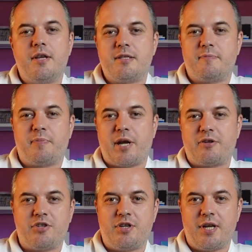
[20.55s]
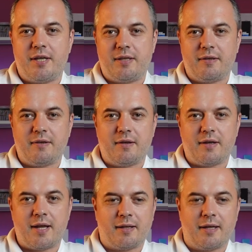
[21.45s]
spreadsheet
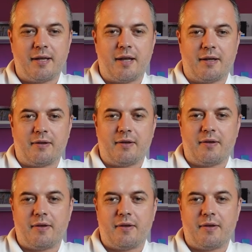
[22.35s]
handling and